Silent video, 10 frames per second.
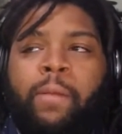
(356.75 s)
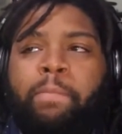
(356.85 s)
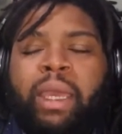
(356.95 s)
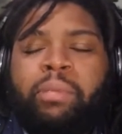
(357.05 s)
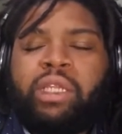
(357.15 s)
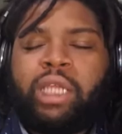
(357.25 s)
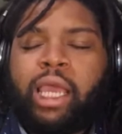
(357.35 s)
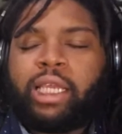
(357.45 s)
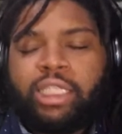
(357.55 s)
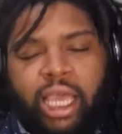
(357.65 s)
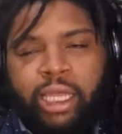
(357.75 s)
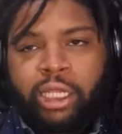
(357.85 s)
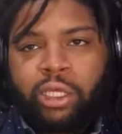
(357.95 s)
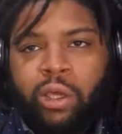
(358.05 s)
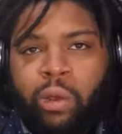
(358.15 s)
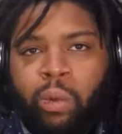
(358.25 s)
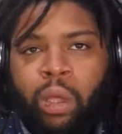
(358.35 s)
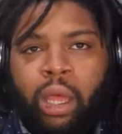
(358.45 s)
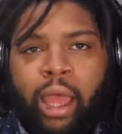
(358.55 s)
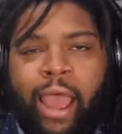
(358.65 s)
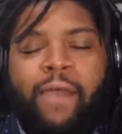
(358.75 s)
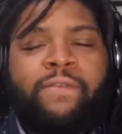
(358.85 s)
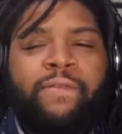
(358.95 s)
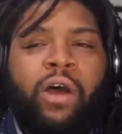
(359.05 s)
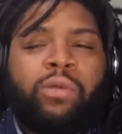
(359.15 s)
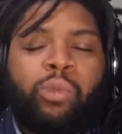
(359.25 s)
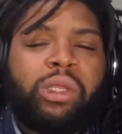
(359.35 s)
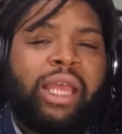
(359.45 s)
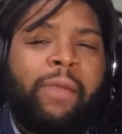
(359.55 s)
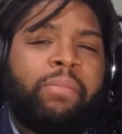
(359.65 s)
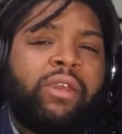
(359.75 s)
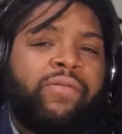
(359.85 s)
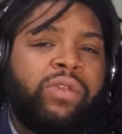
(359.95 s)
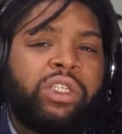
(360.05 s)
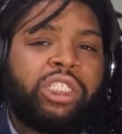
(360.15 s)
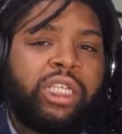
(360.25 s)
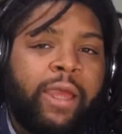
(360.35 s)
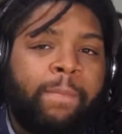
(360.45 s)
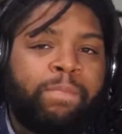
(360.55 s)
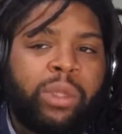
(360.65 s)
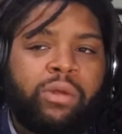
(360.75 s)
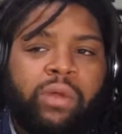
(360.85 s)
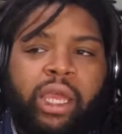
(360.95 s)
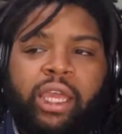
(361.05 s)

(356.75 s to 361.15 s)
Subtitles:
maybe take a second and go, how fun would that be for the GM, right?